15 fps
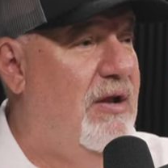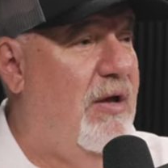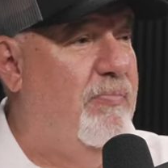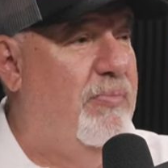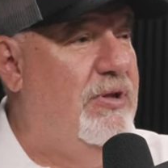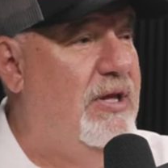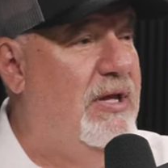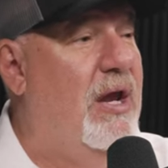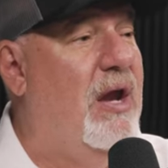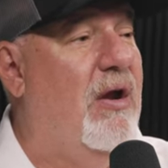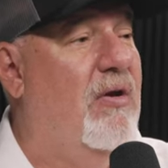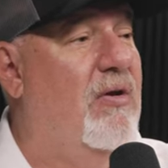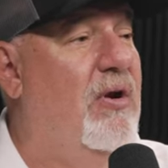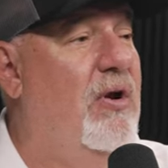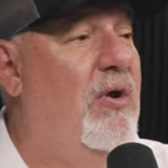it up in the
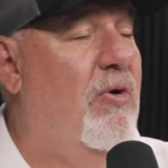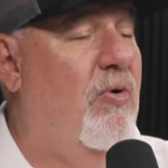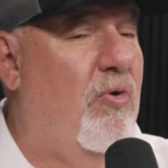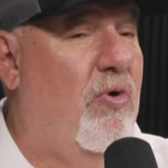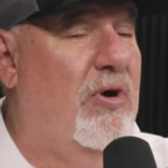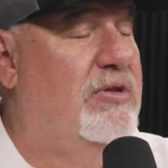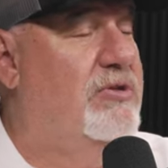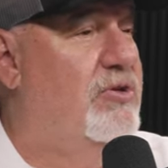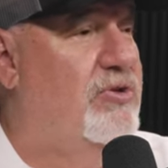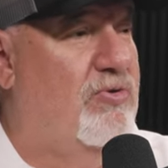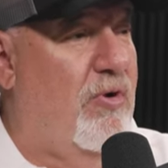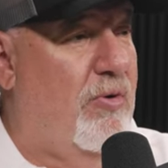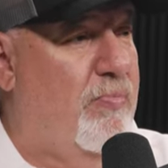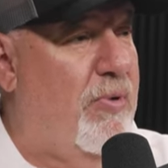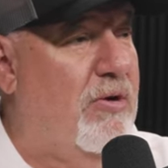air yeah. or it's a
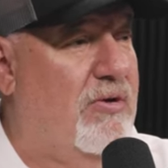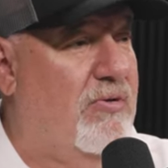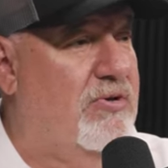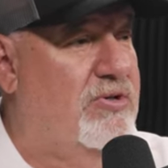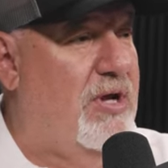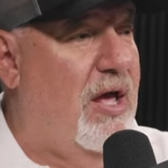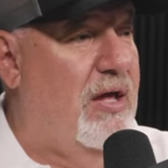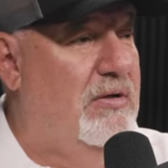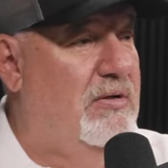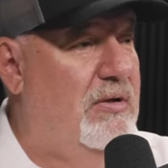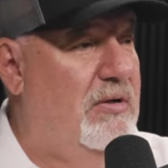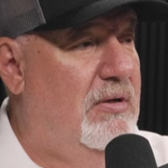short bunker shot.